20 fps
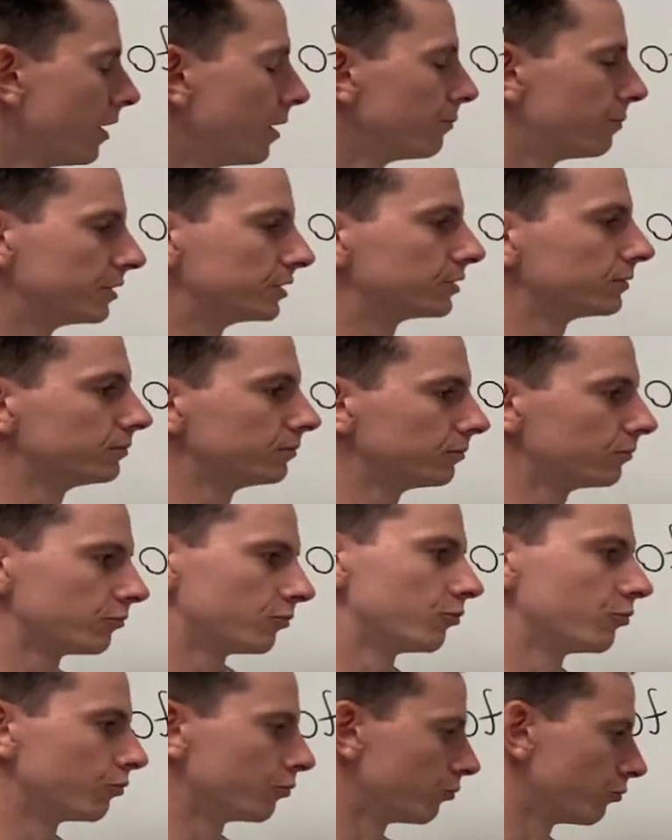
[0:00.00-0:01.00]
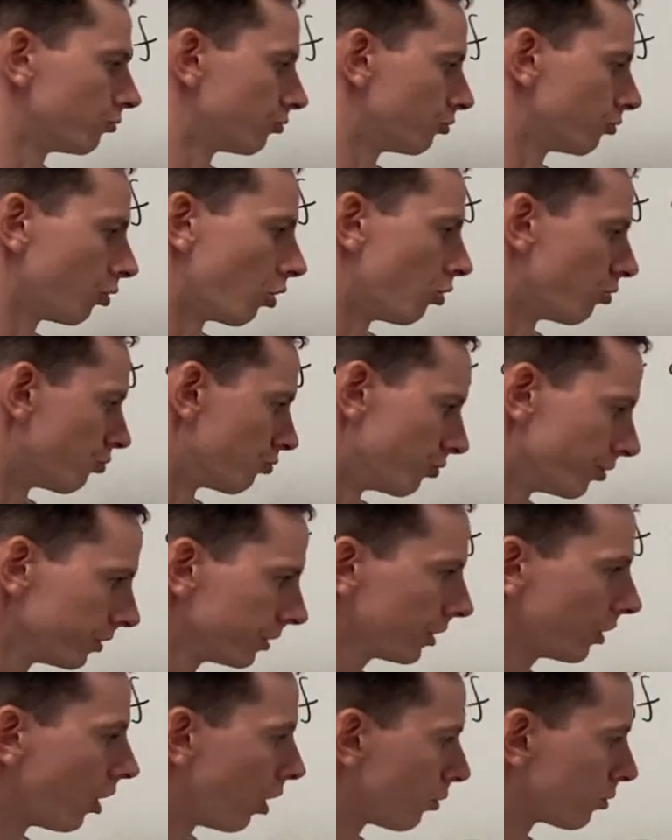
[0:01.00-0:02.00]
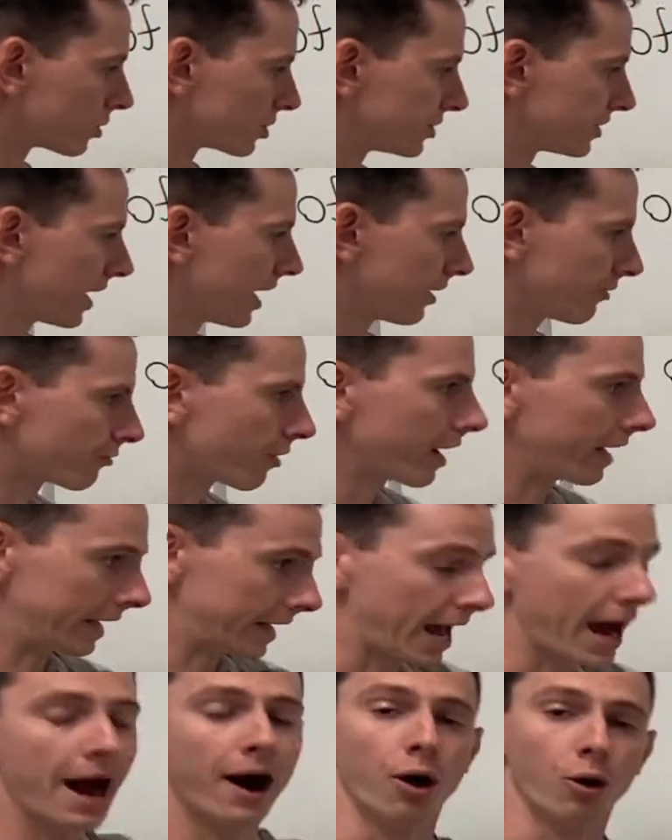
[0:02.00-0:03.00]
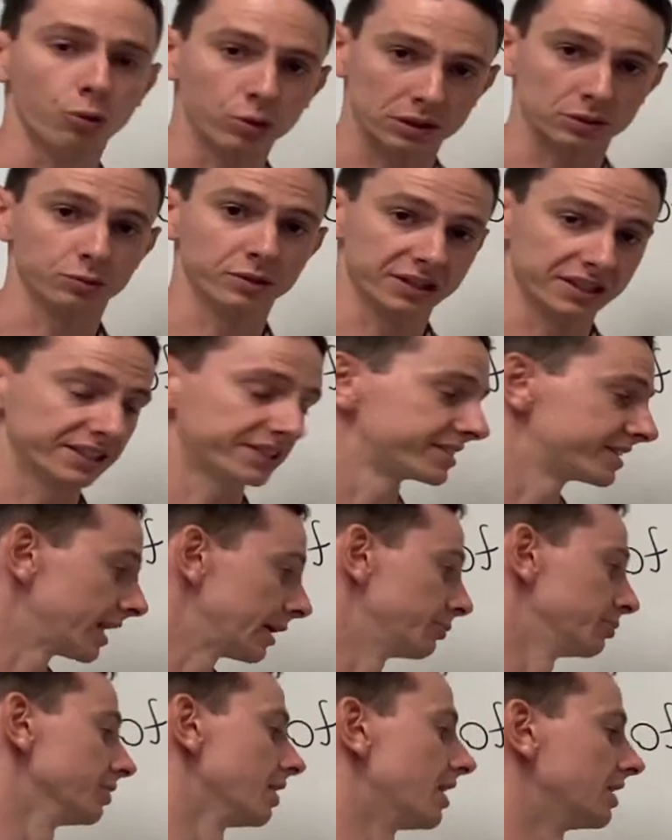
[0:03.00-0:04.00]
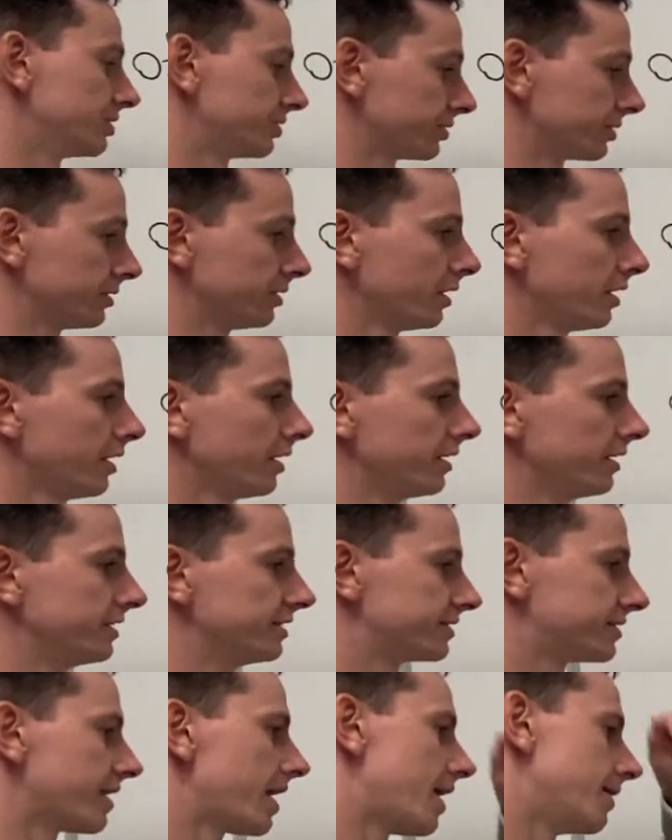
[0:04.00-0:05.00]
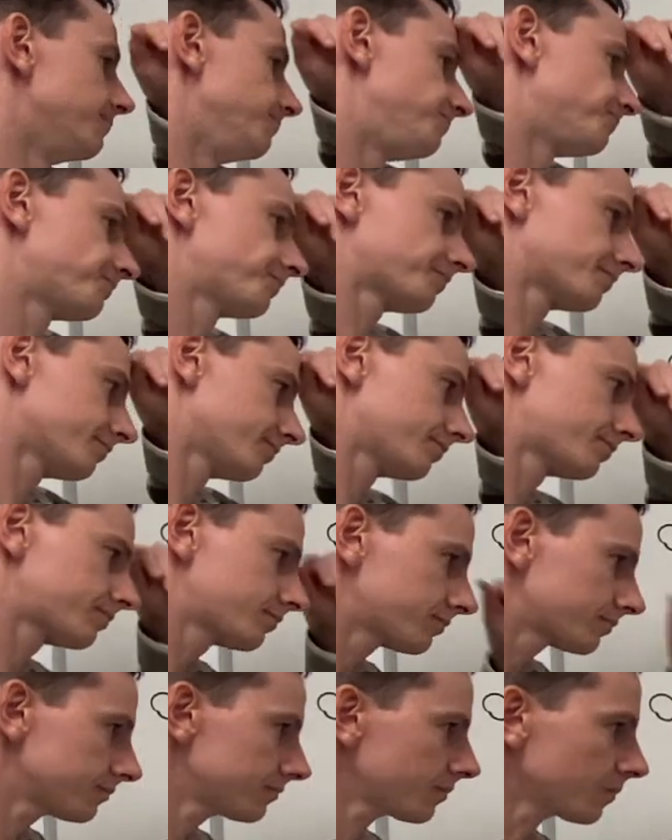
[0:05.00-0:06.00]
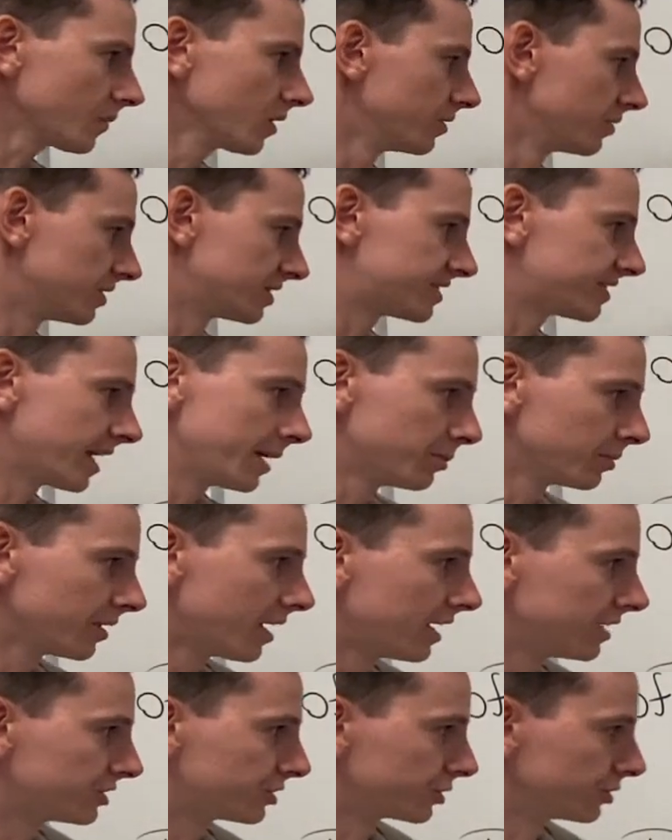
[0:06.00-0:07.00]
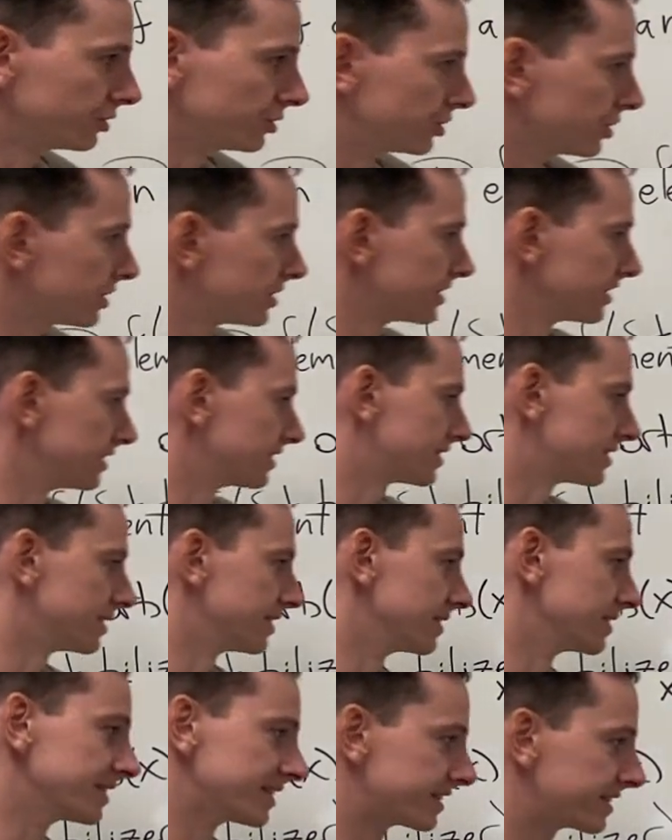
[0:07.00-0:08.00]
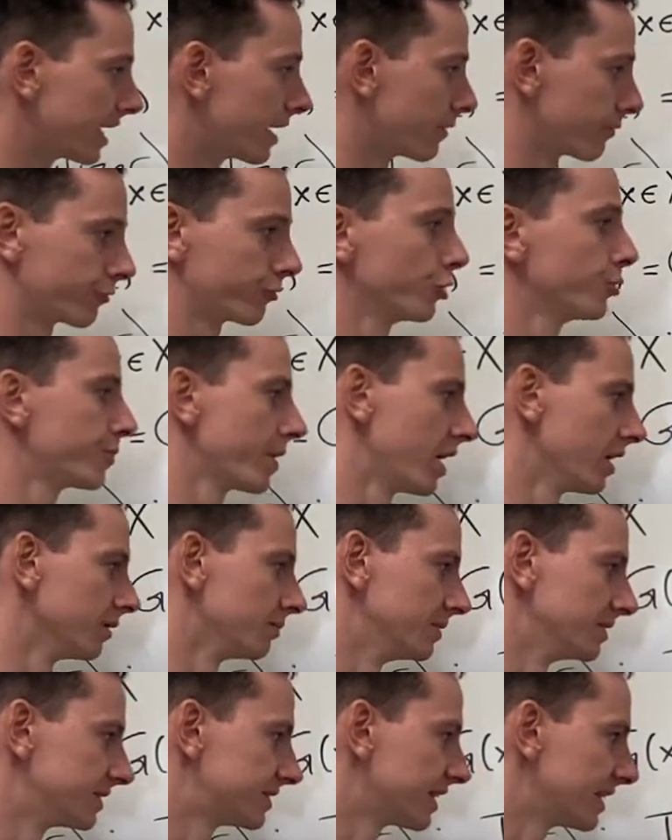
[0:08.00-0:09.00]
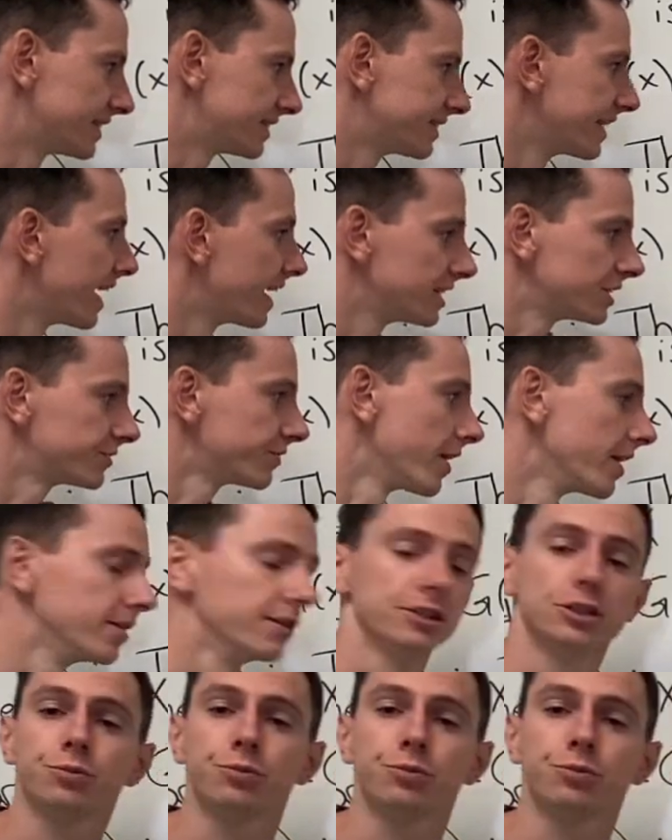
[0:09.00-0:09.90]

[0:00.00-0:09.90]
But really all we're saying right now with the stabilizer is that the stabilizer just is the set of group elements that satisfy this